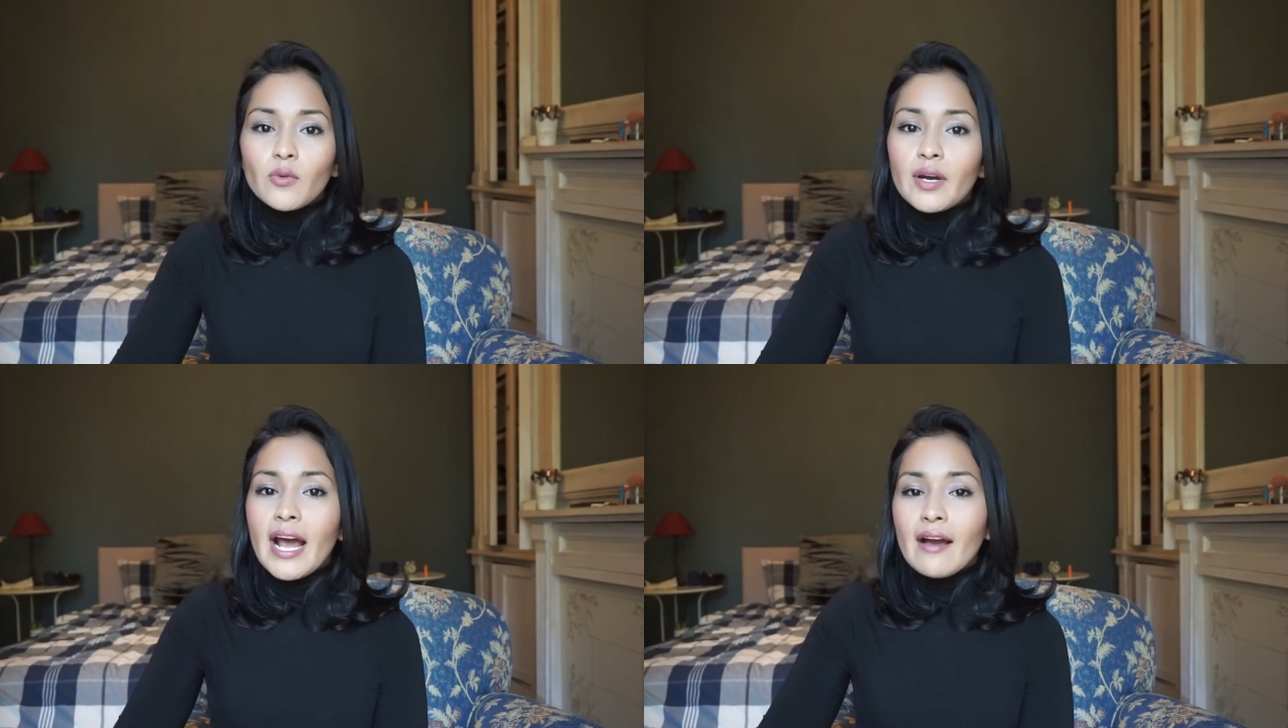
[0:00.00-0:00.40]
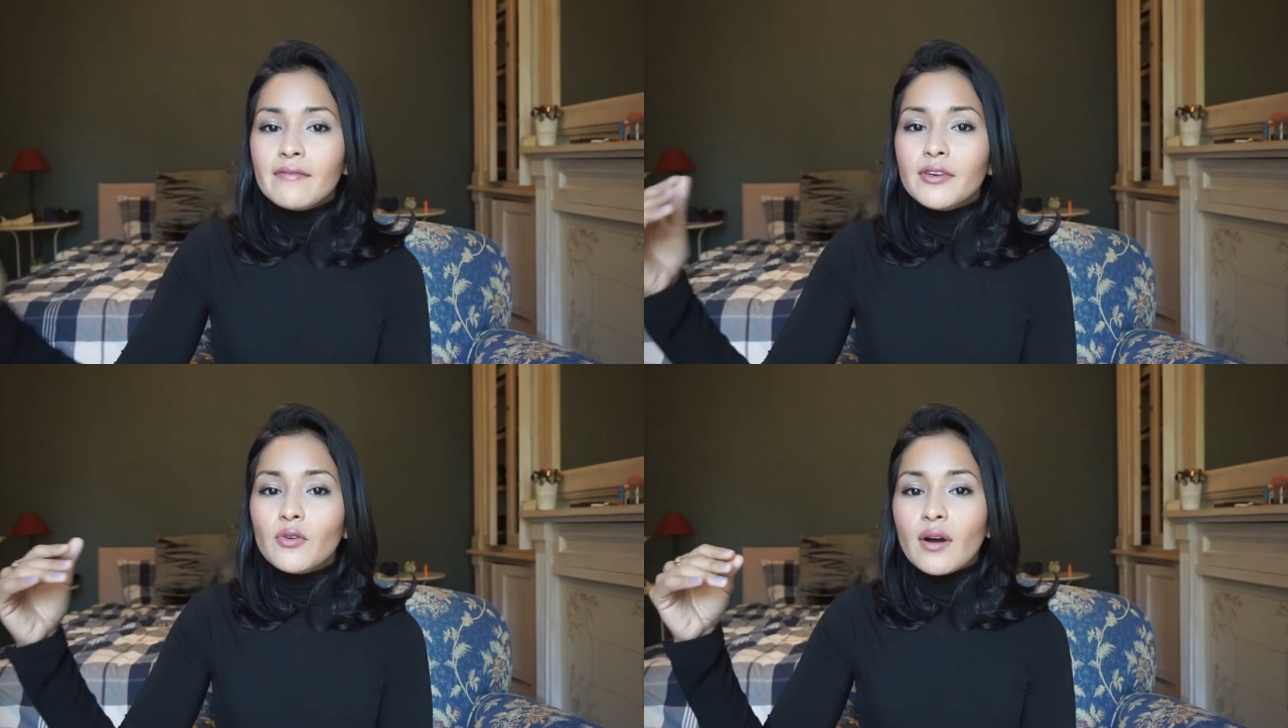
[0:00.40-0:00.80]
what have
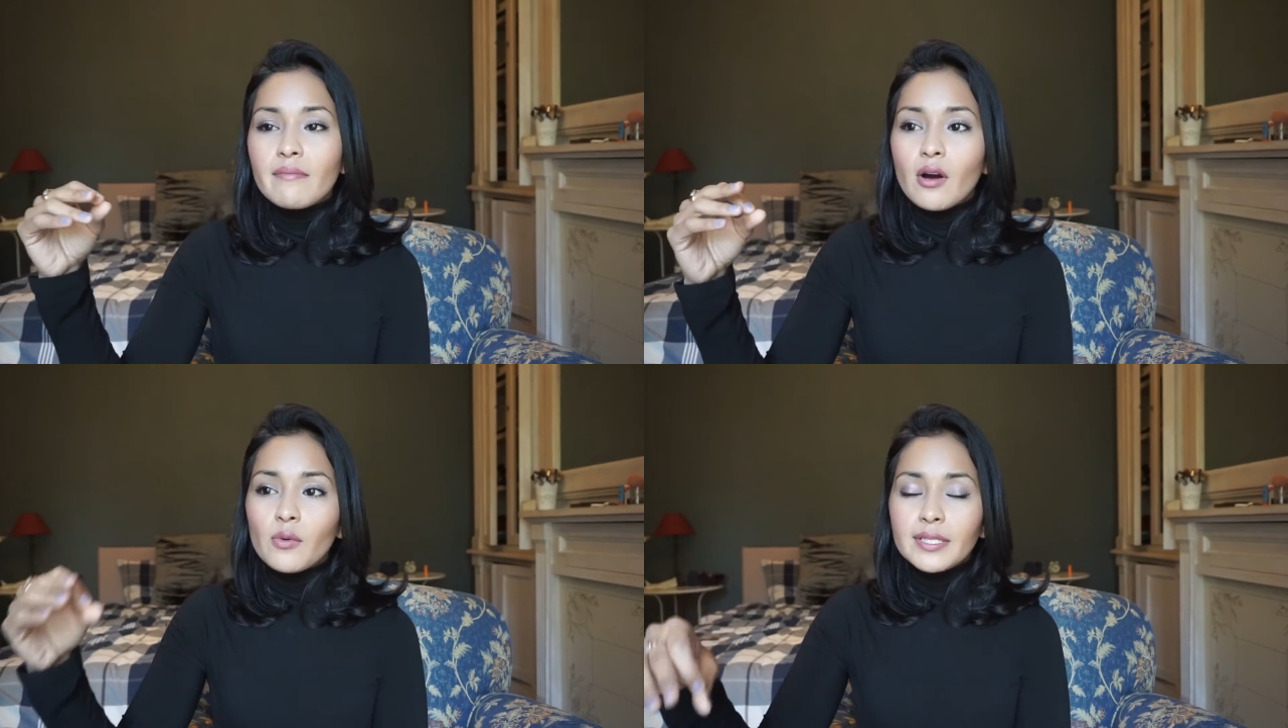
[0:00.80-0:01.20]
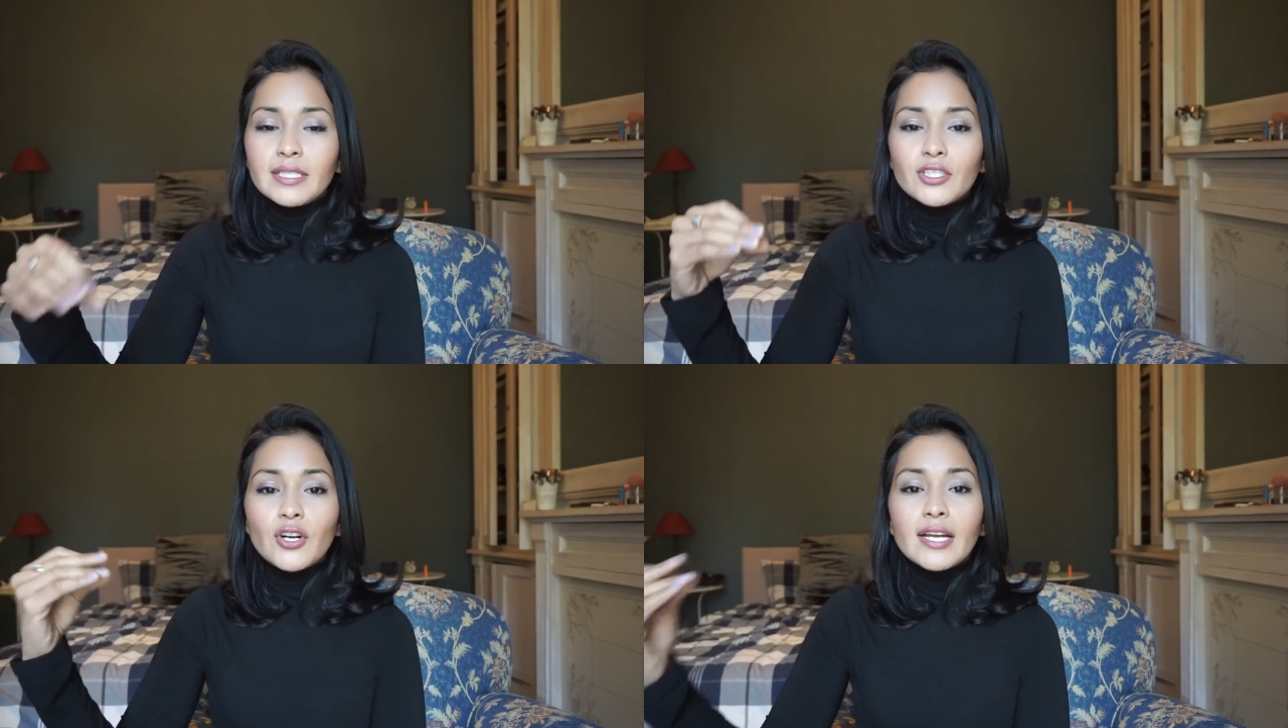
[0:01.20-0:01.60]
you, I'm
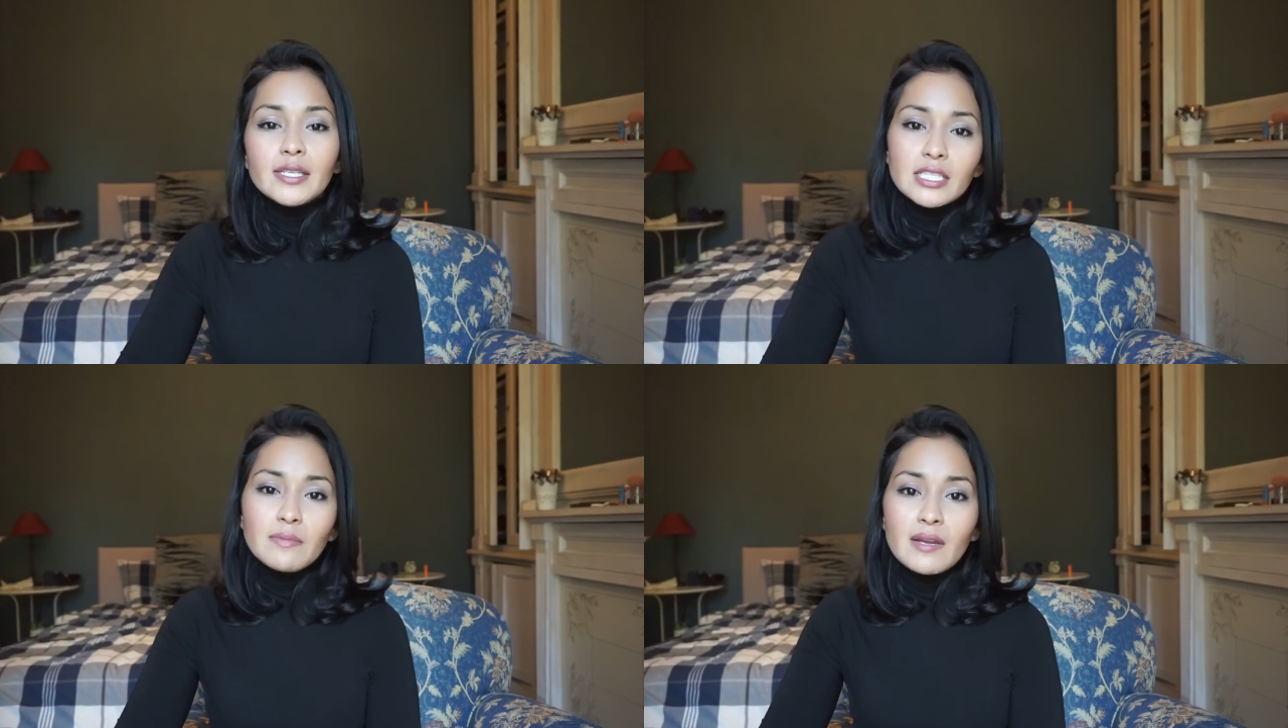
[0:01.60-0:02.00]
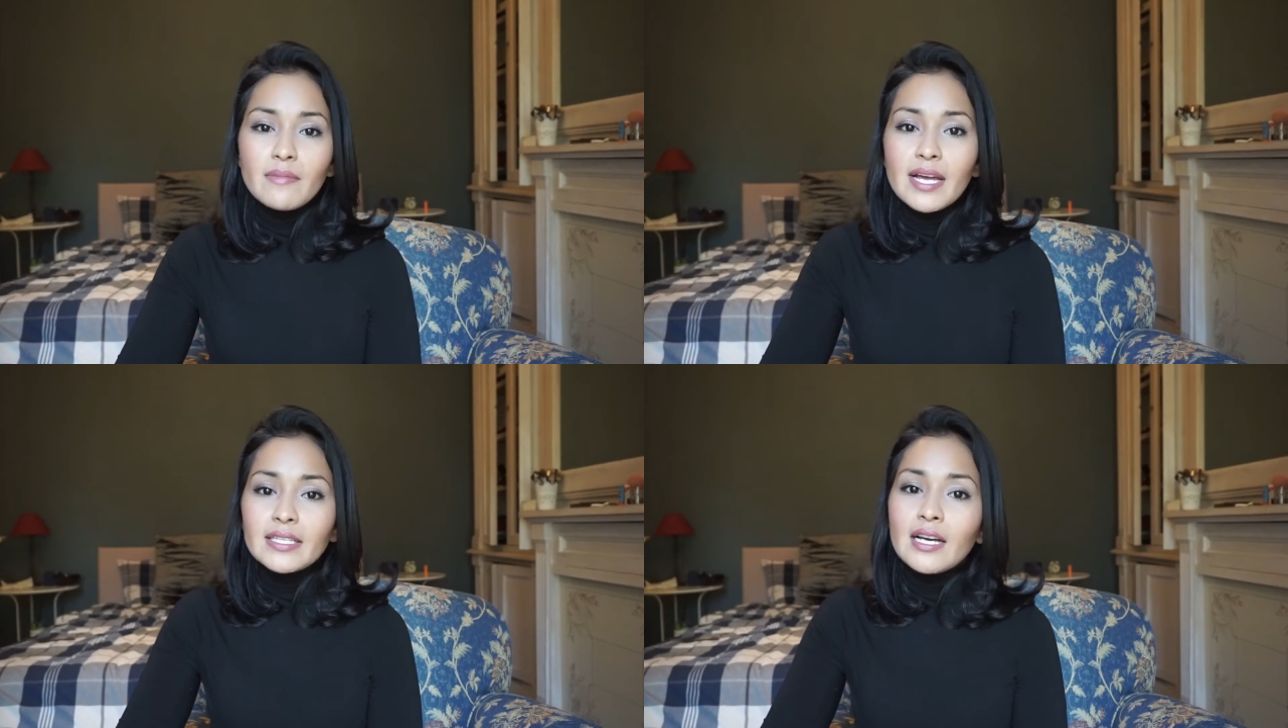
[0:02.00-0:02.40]
always trying to speak
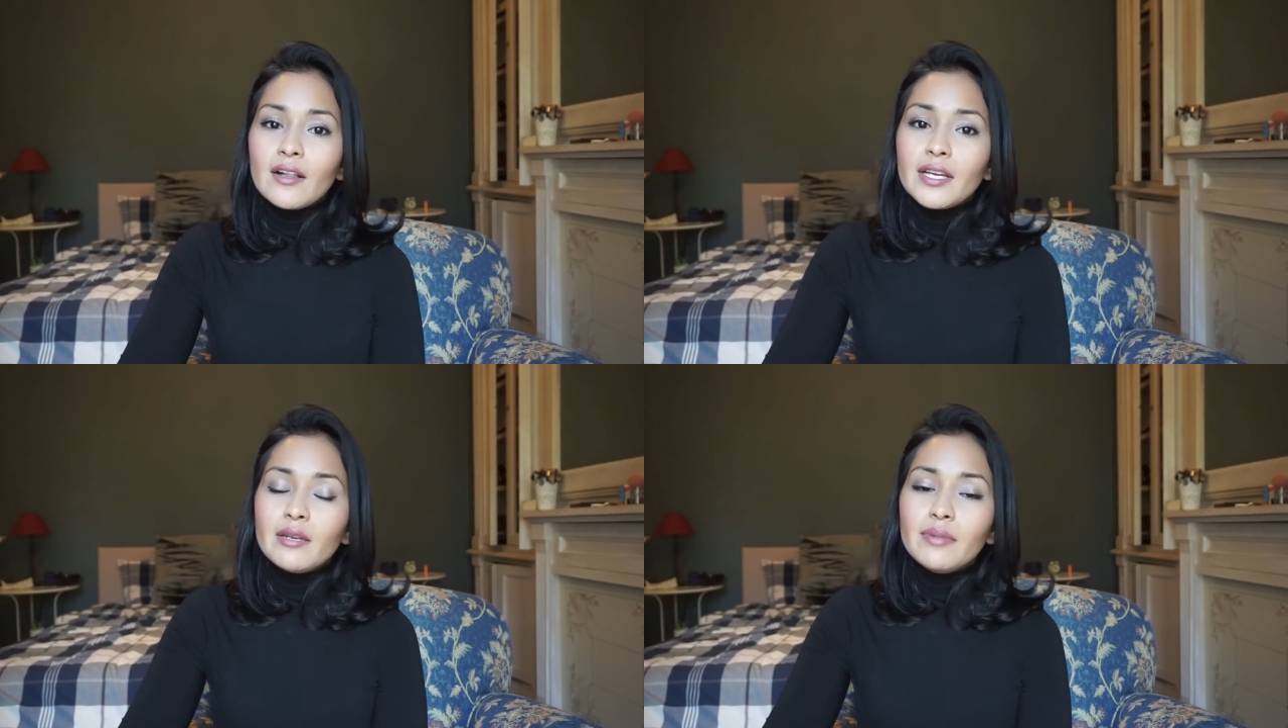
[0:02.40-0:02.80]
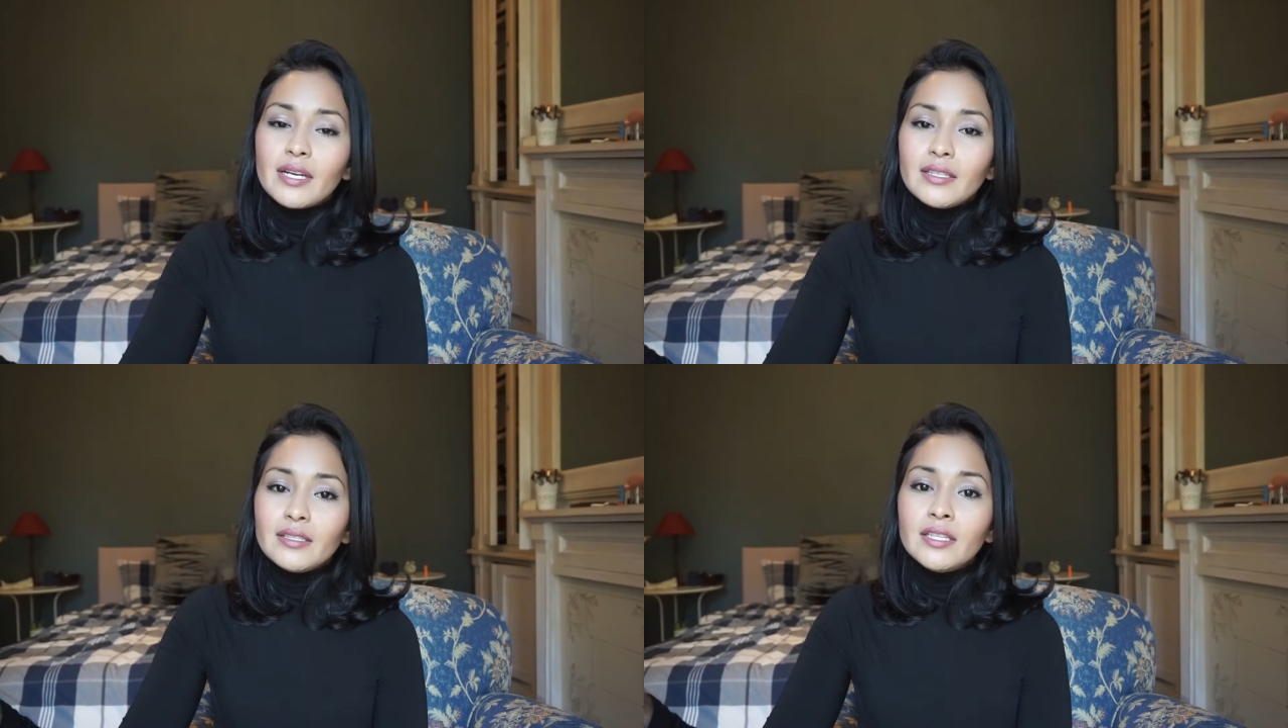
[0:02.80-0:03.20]
my Italian,
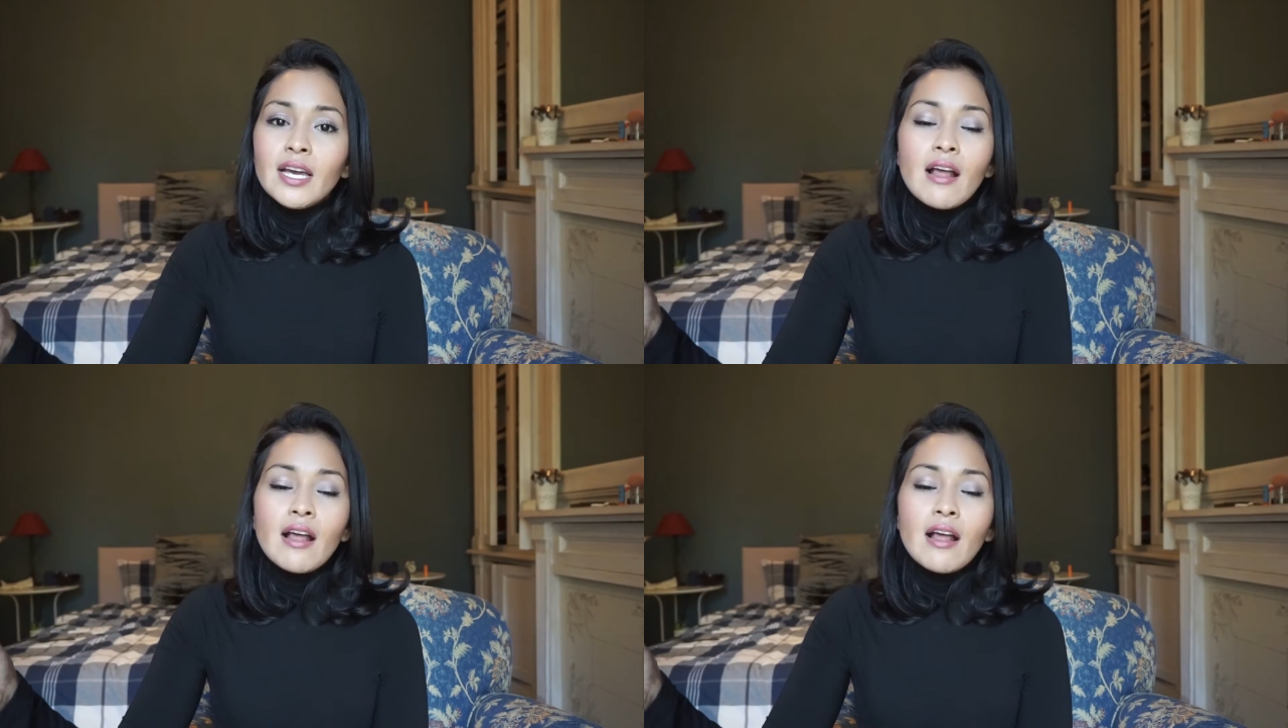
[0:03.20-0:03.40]
because